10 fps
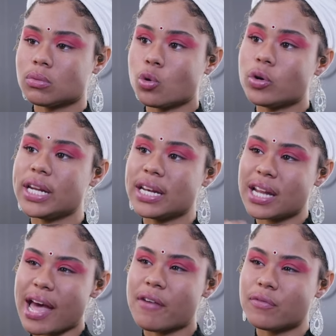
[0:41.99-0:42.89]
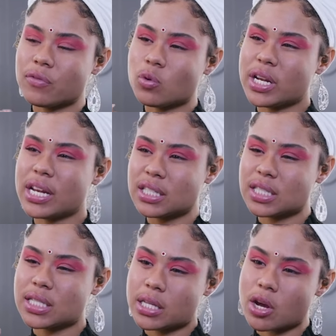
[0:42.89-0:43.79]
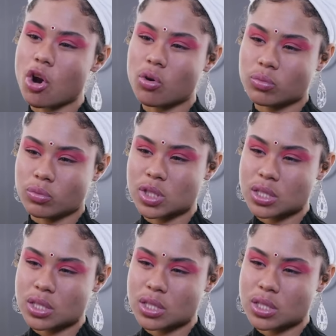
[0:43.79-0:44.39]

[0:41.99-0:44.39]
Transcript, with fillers: who didn't have who didn't see their own